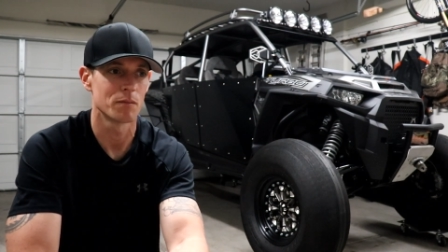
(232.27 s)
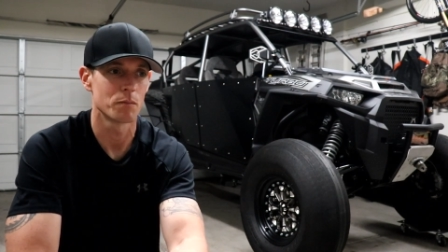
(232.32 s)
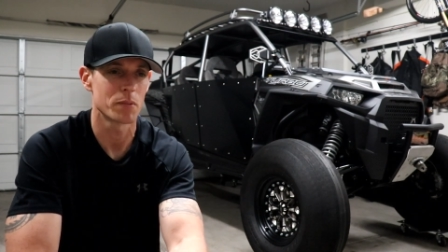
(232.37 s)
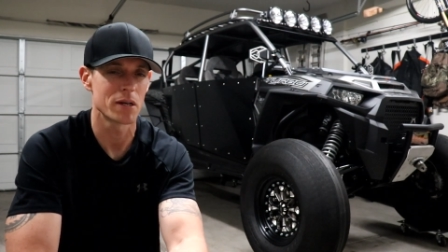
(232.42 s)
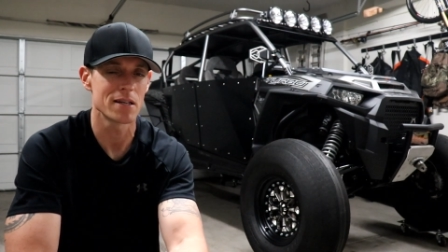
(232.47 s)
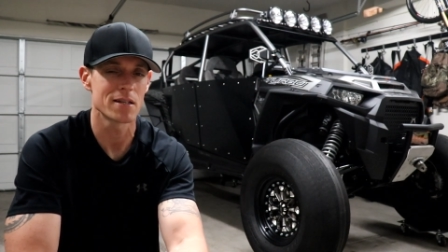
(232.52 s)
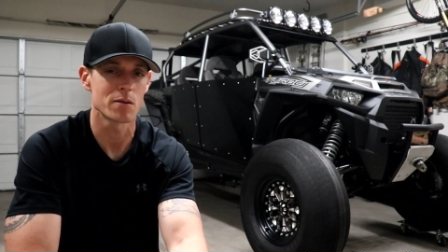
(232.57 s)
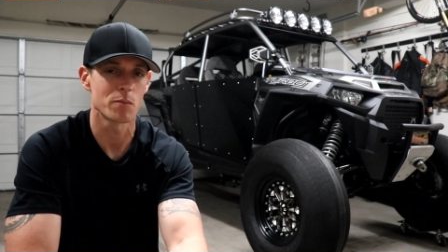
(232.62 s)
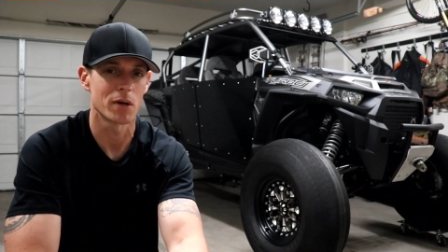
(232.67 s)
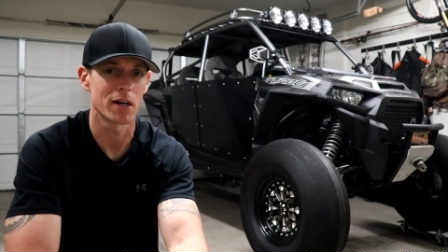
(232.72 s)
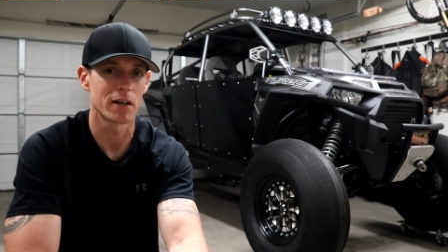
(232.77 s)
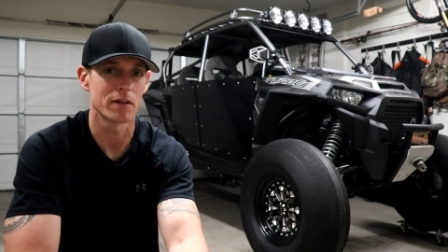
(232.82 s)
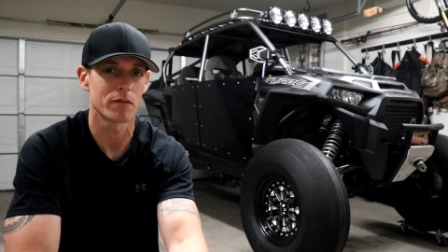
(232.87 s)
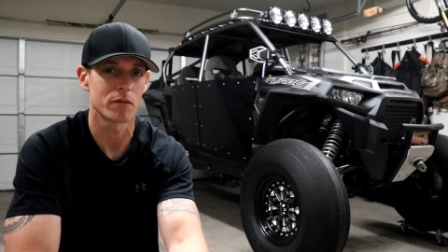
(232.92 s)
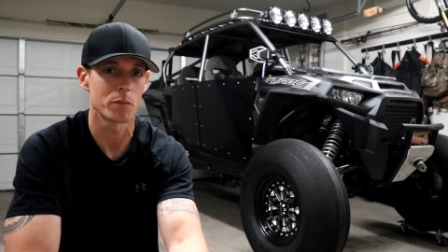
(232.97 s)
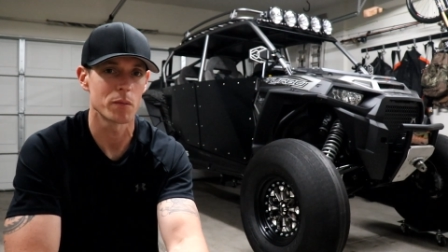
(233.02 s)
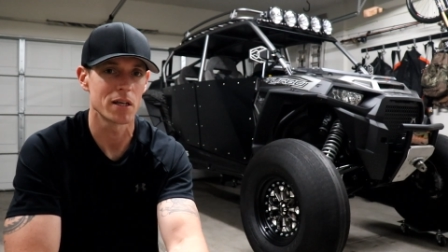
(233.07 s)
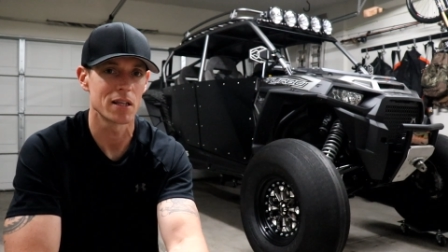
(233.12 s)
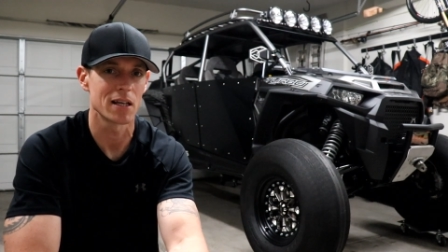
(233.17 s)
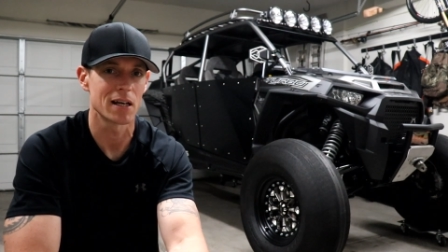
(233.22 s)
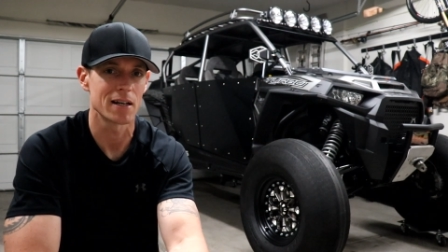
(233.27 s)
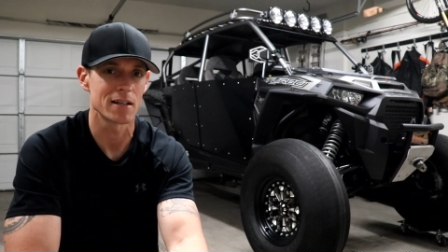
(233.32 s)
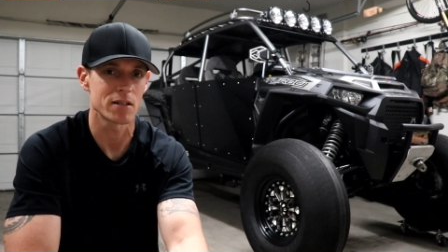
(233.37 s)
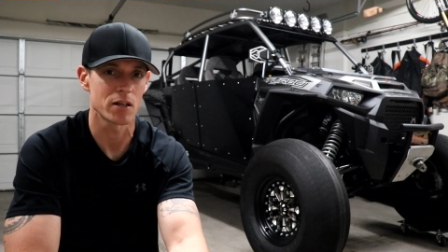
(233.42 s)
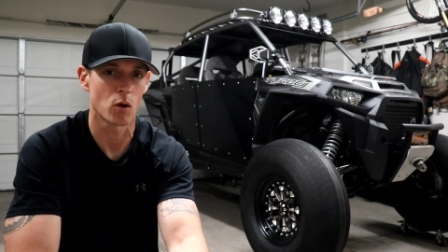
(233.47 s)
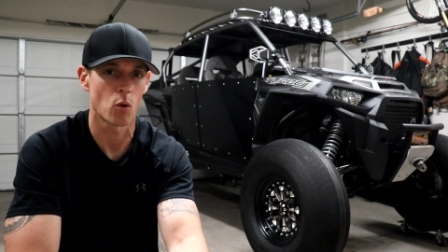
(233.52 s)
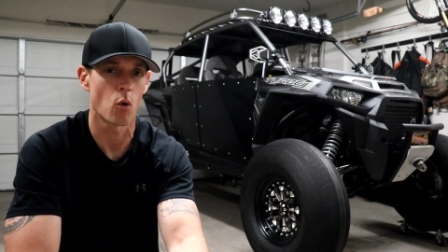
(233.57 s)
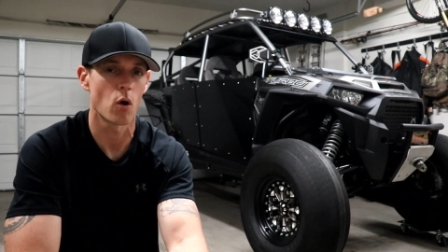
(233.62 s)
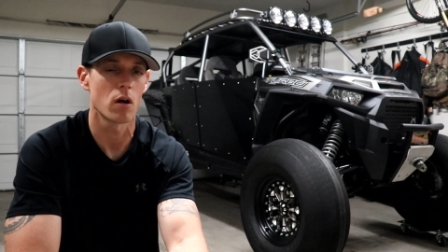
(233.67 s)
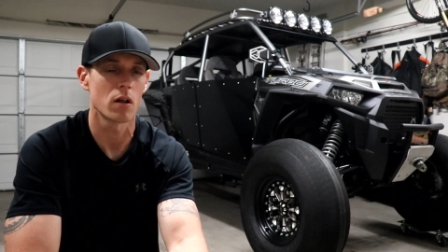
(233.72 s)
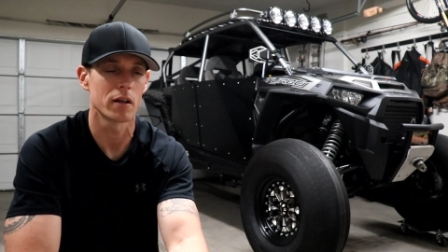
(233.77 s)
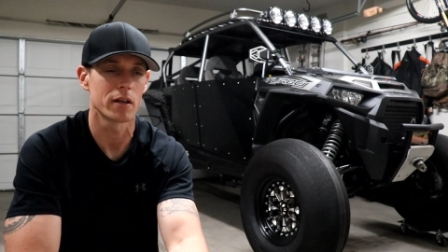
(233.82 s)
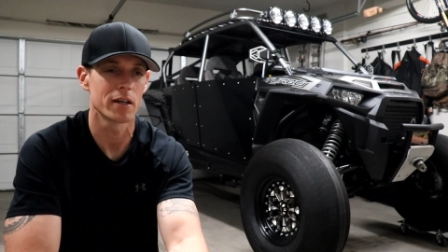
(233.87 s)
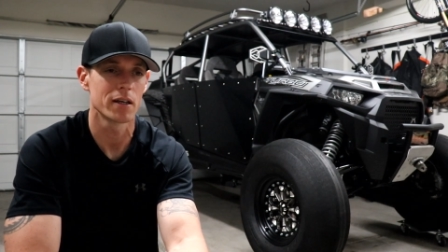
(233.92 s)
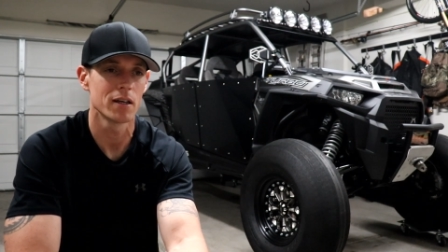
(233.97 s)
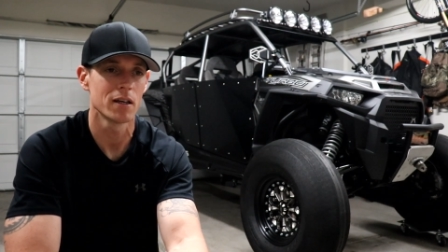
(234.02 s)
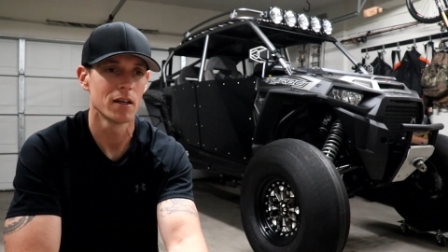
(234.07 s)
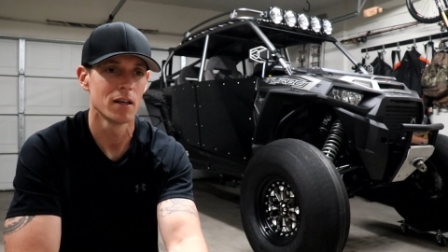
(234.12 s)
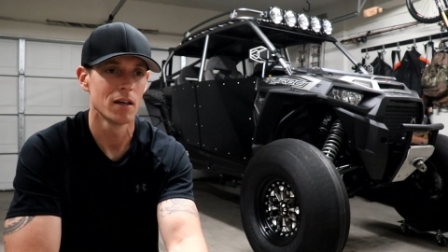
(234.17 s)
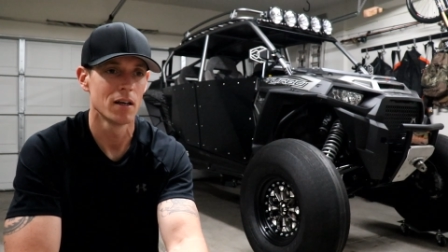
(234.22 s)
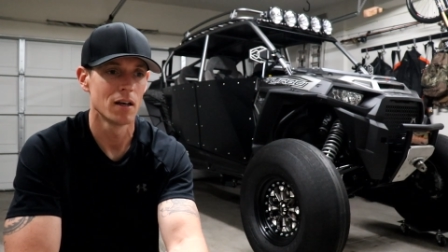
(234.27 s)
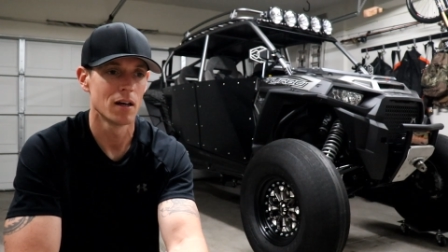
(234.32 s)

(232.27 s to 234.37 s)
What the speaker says: peace of mind for me that it's a quality